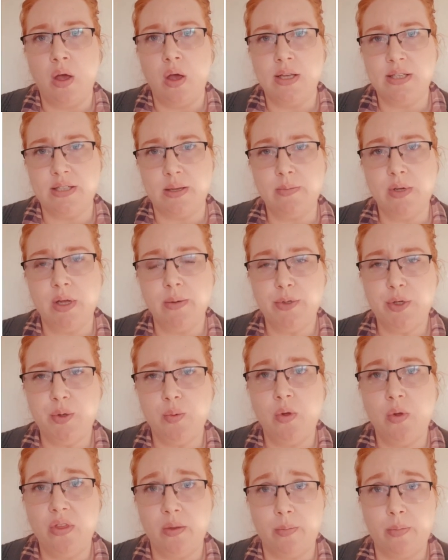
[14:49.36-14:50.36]
Sometimes you
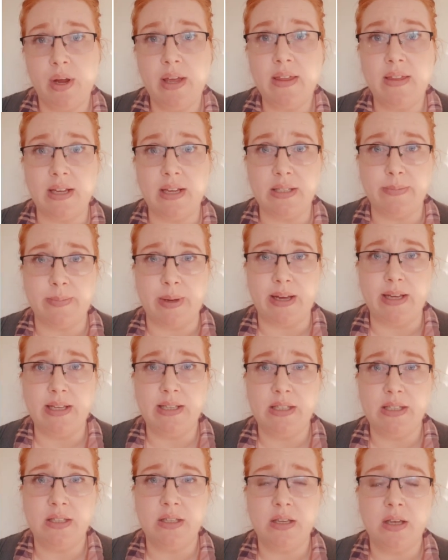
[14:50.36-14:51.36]
want the breathing
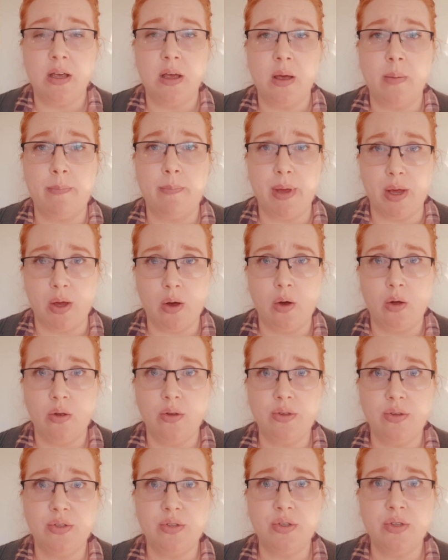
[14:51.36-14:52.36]
space,
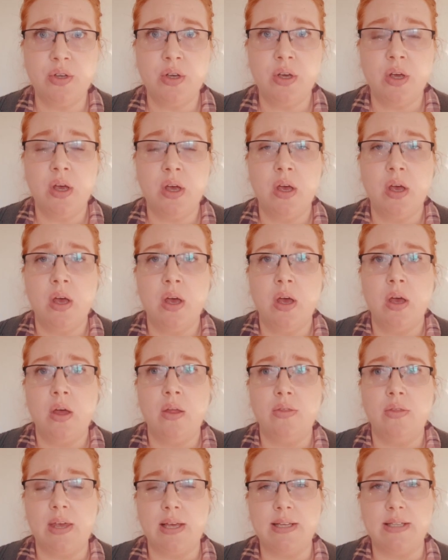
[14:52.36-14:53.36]
because
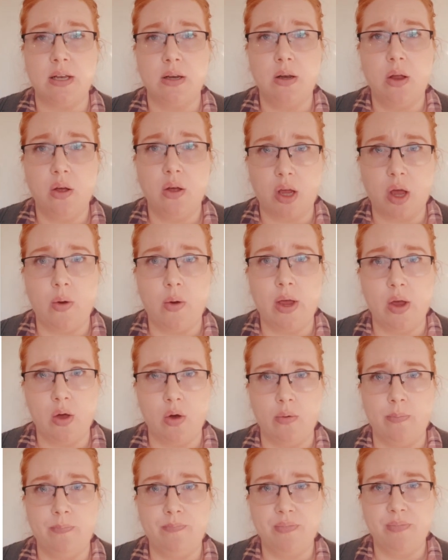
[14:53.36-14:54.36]
there's a lot going
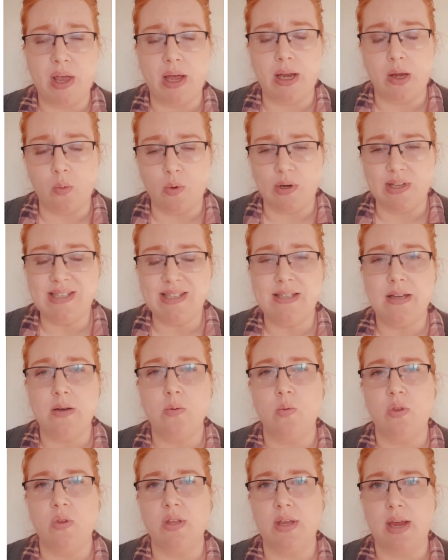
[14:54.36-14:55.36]
on and you want to
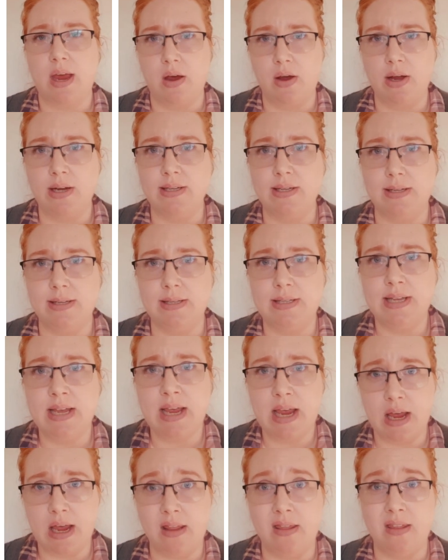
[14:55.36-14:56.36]
sit with the characters
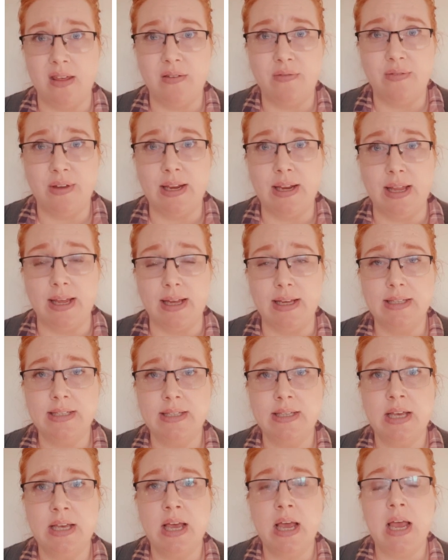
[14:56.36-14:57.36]
in their
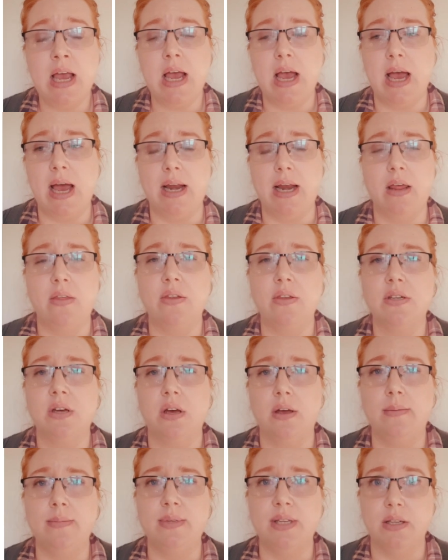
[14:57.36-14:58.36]
feelings, and other
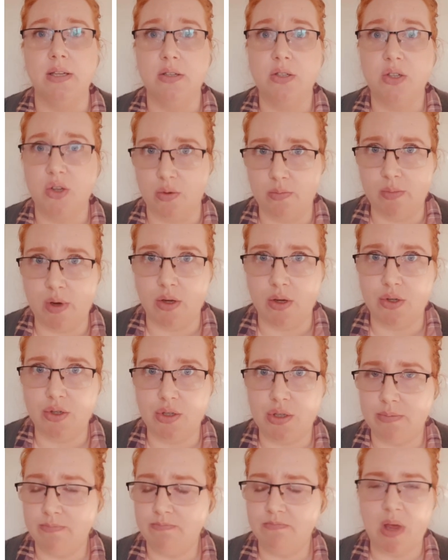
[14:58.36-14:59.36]
times it's too
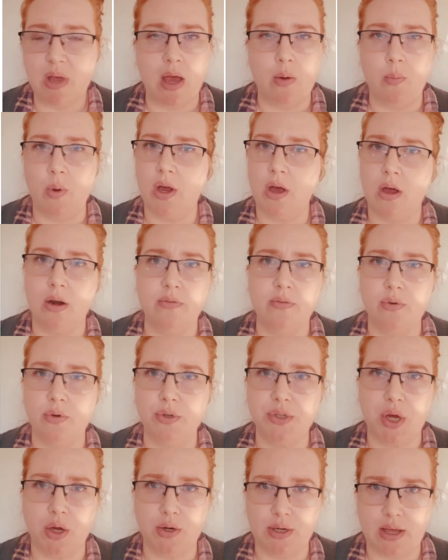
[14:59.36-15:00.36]
much and we can't afford
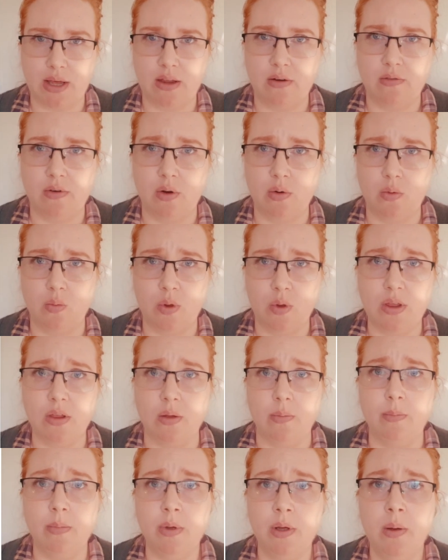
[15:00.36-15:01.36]
to go down that road with
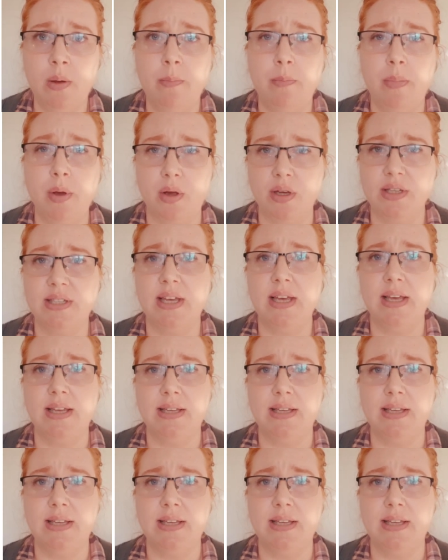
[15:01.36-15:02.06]
them because it